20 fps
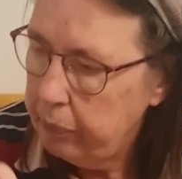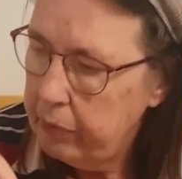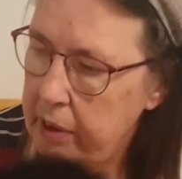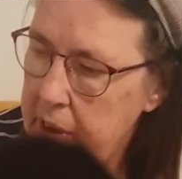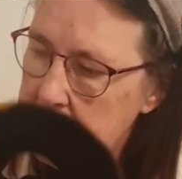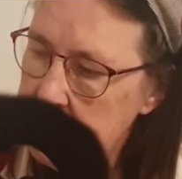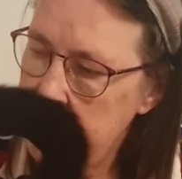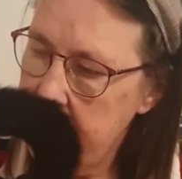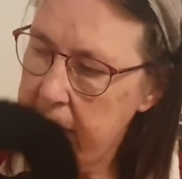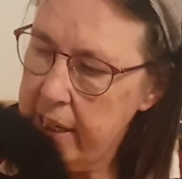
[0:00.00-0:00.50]

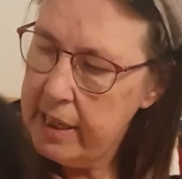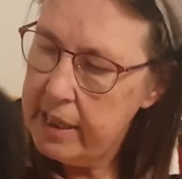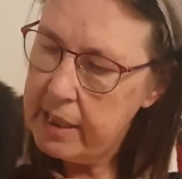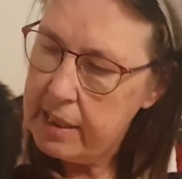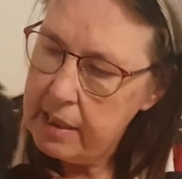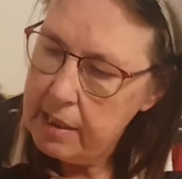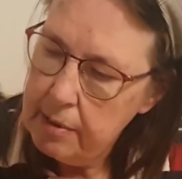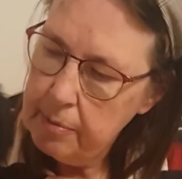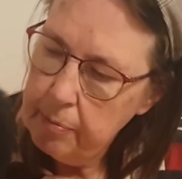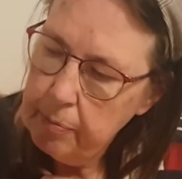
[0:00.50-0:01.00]

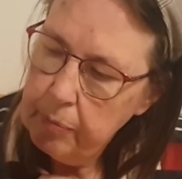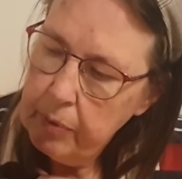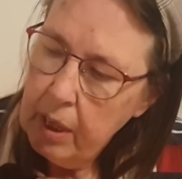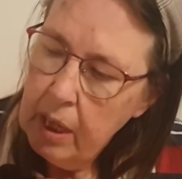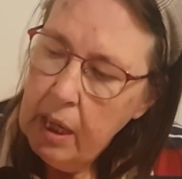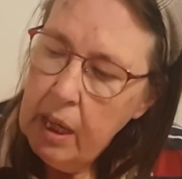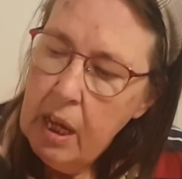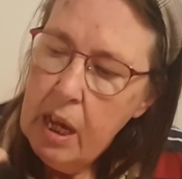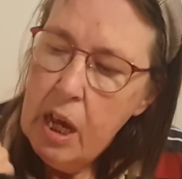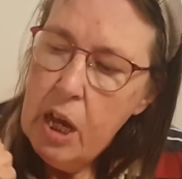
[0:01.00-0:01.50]
Yes.
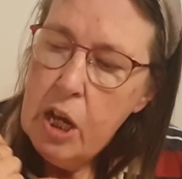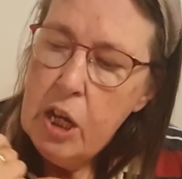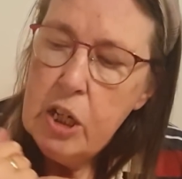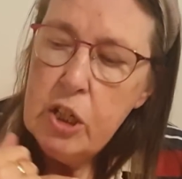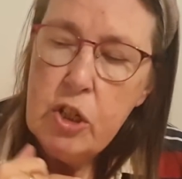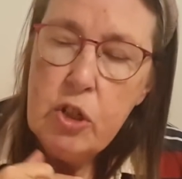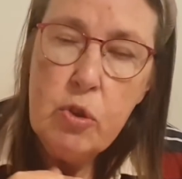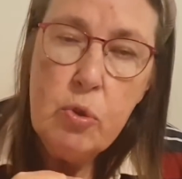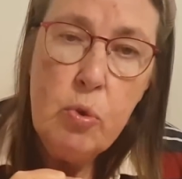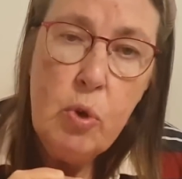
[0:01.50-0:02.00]

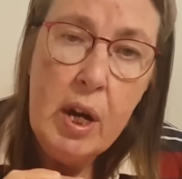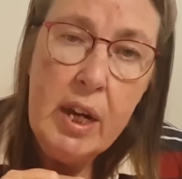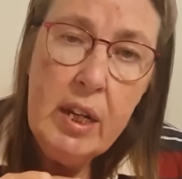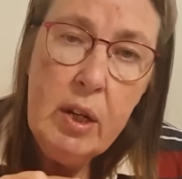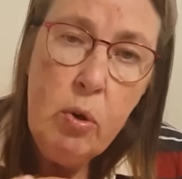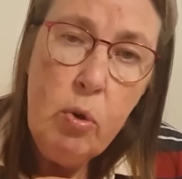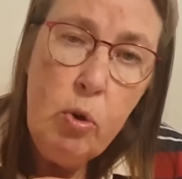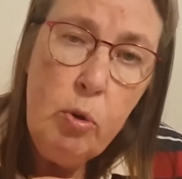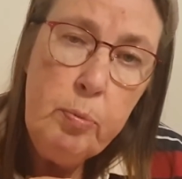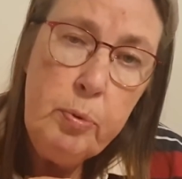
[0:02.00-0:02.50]
So I
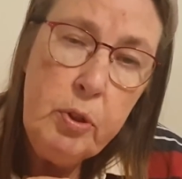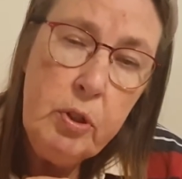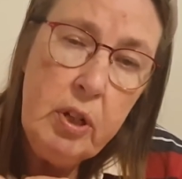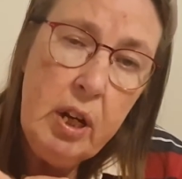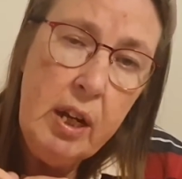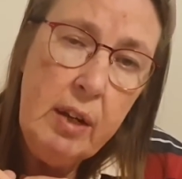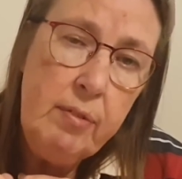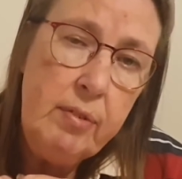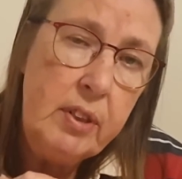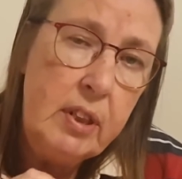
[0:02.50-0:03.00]
hope you're
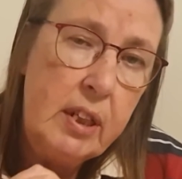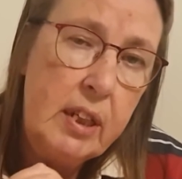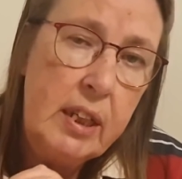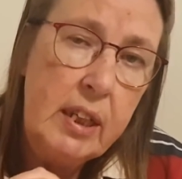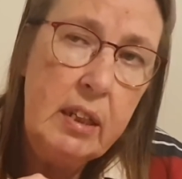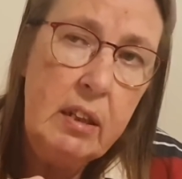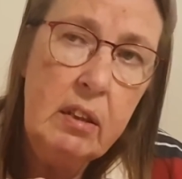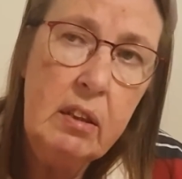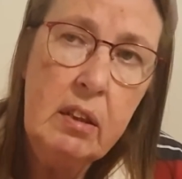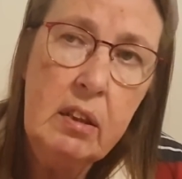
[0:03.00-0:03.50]
having
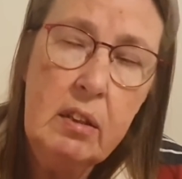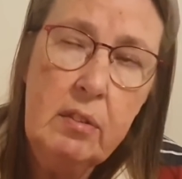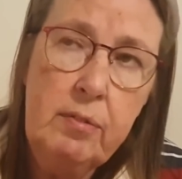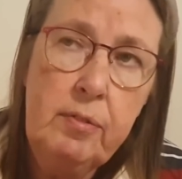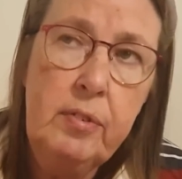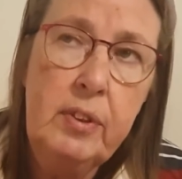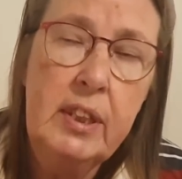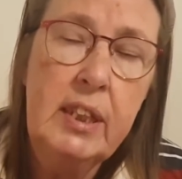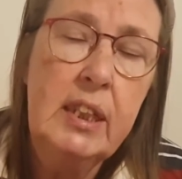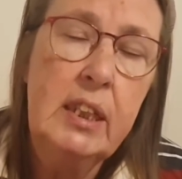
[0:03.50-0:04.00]
a
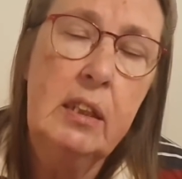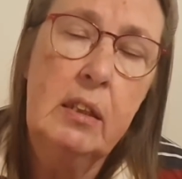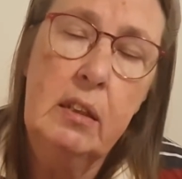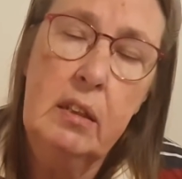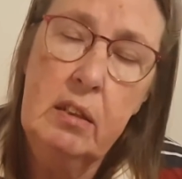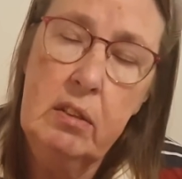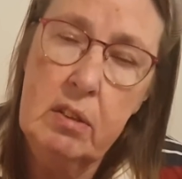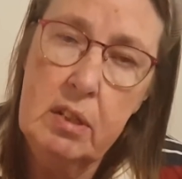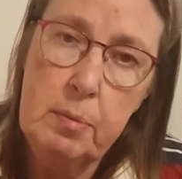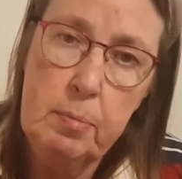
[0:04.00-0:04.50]
lovely
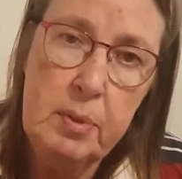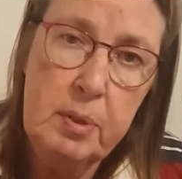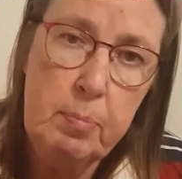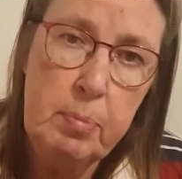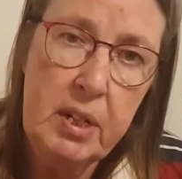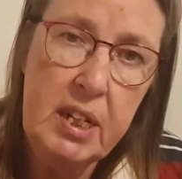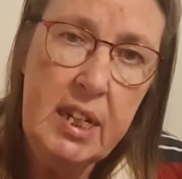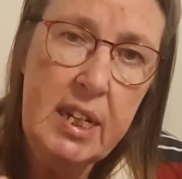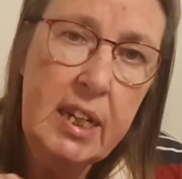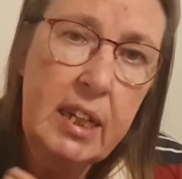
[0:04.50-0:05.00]
Christmas
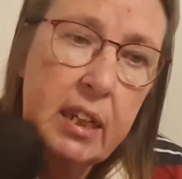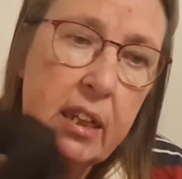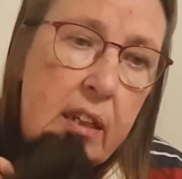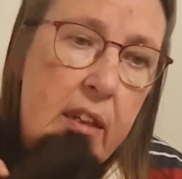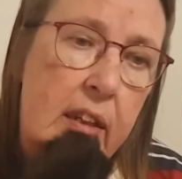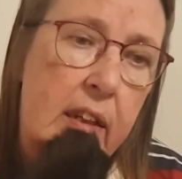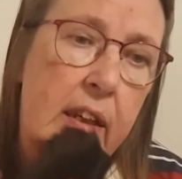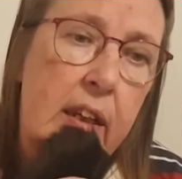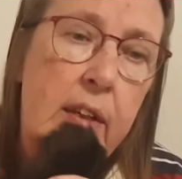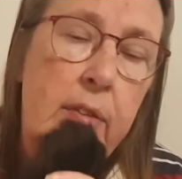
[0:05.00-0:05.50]

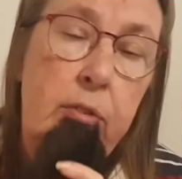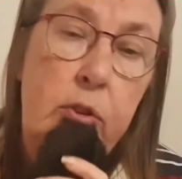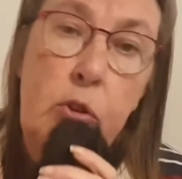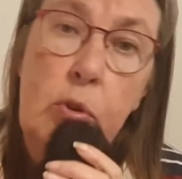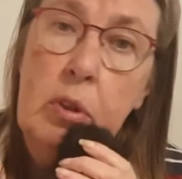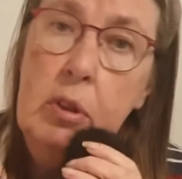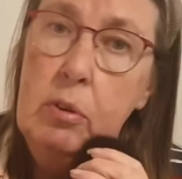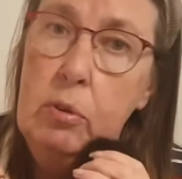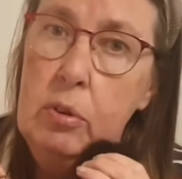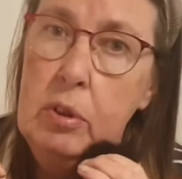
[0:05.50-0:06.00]
break. If
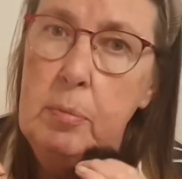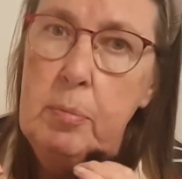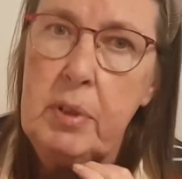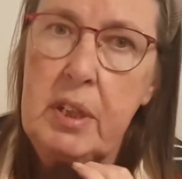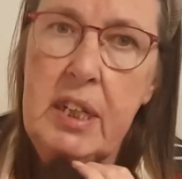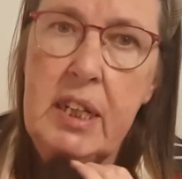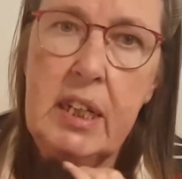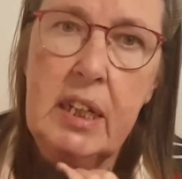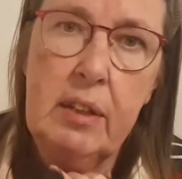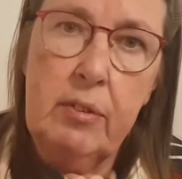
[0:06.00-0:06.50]
you are on a
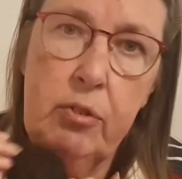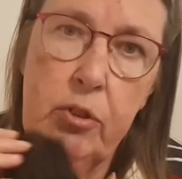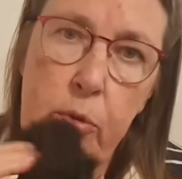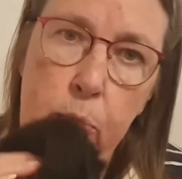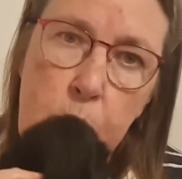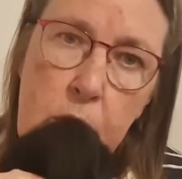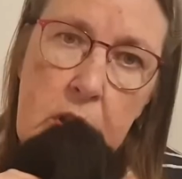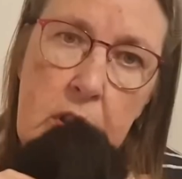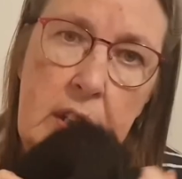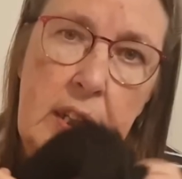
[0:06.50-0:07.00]
break, if you're
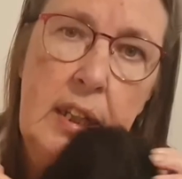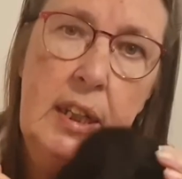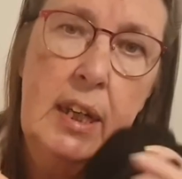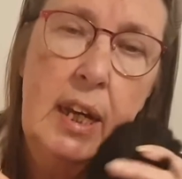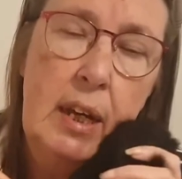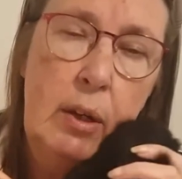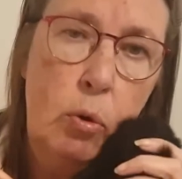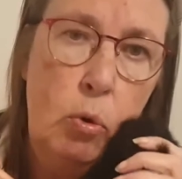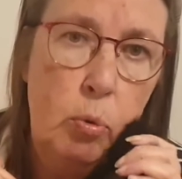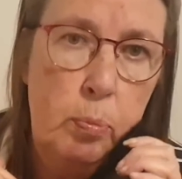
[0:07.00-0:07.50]
working,
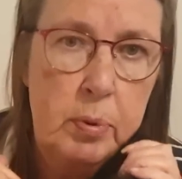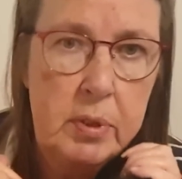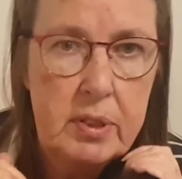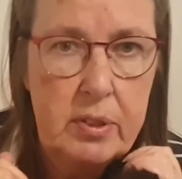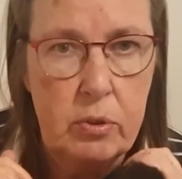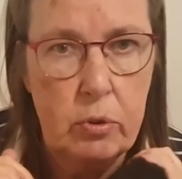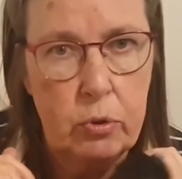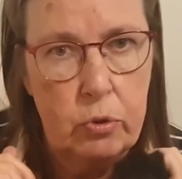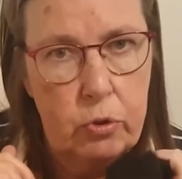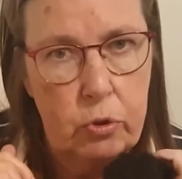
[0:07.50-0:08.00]
I hope it's
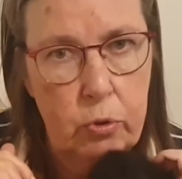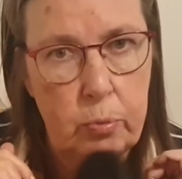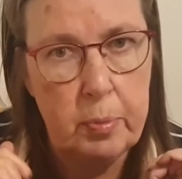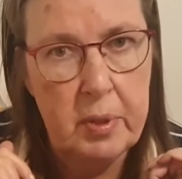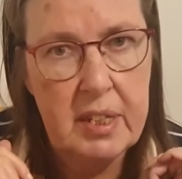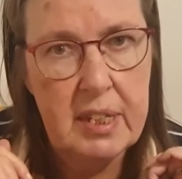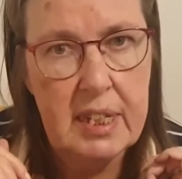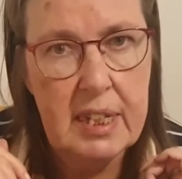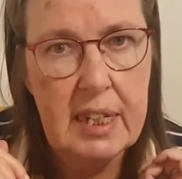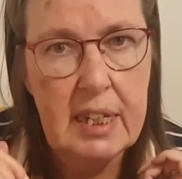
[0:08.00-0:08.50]
not too
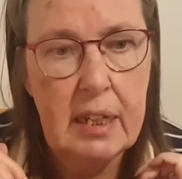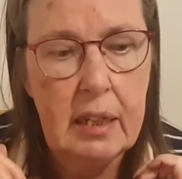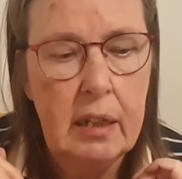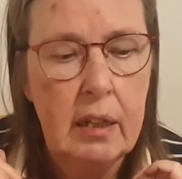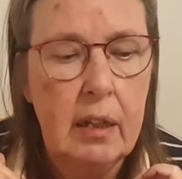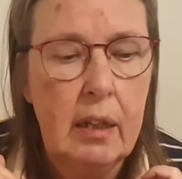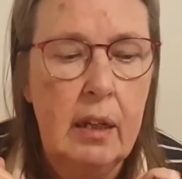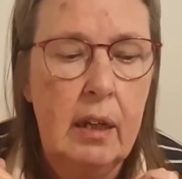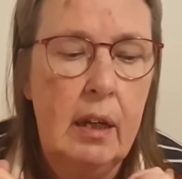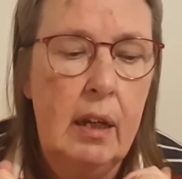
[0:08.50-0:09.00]
busy.
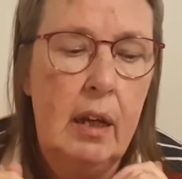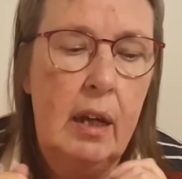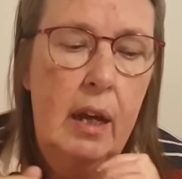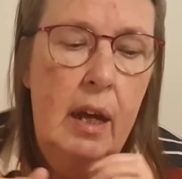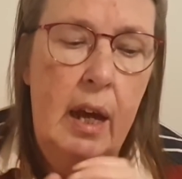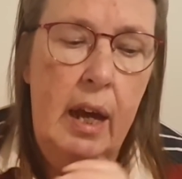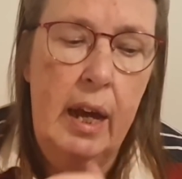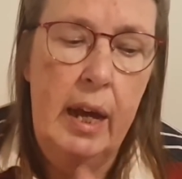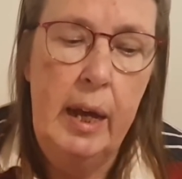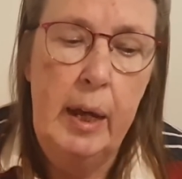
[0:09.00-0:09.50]

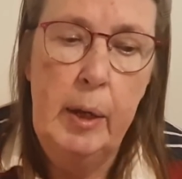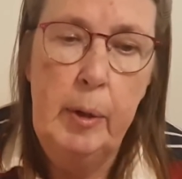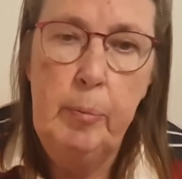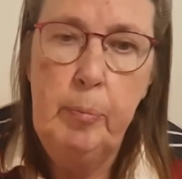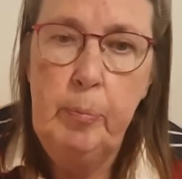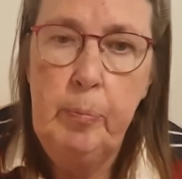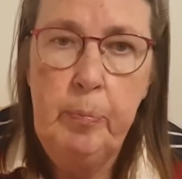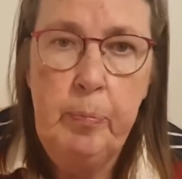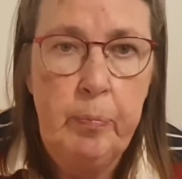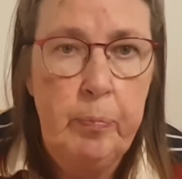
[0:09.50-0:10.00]

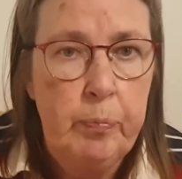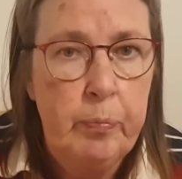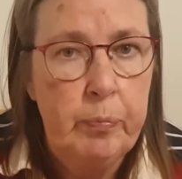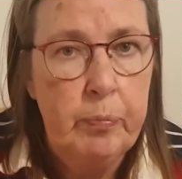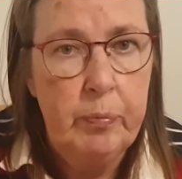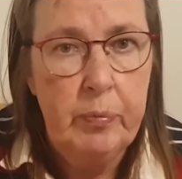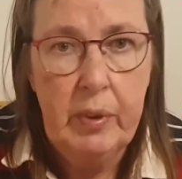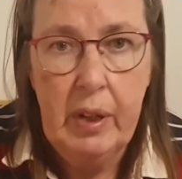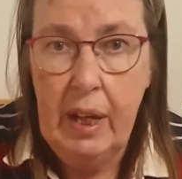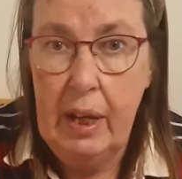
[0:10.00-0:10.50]
I
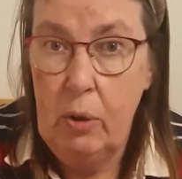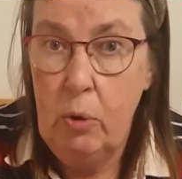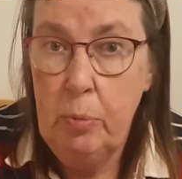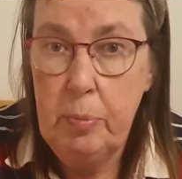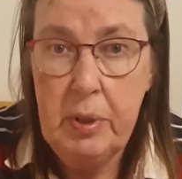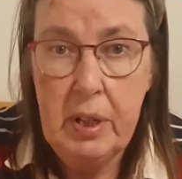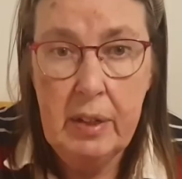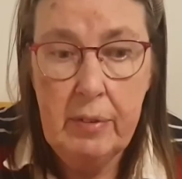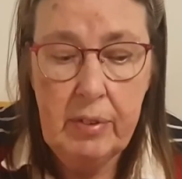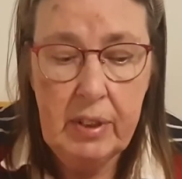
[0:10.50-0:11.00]

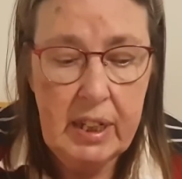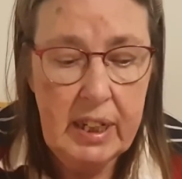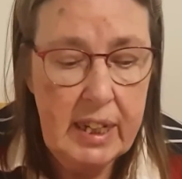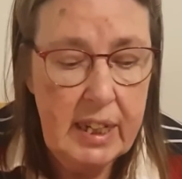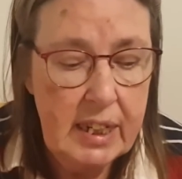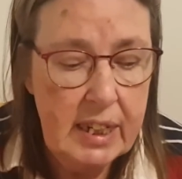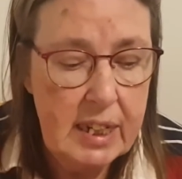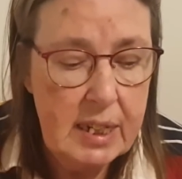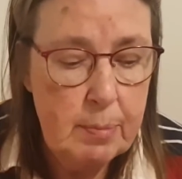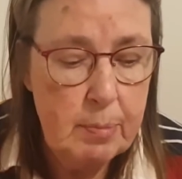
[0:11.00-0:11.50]
hope you have a
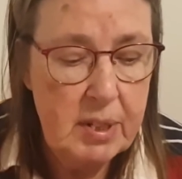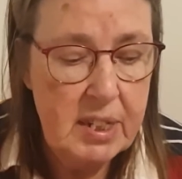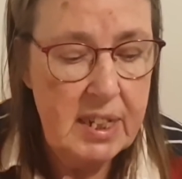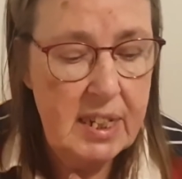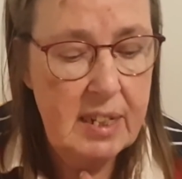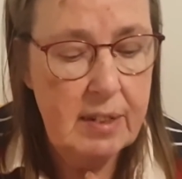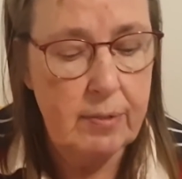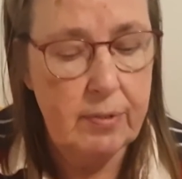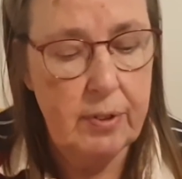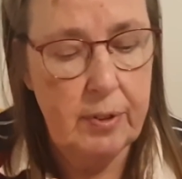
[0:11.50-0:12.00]
great Christmas
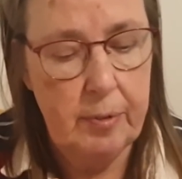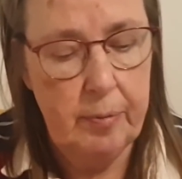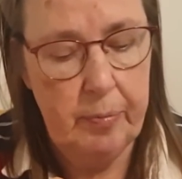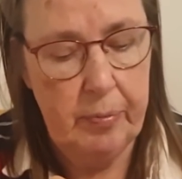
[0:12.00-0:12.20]
Eve.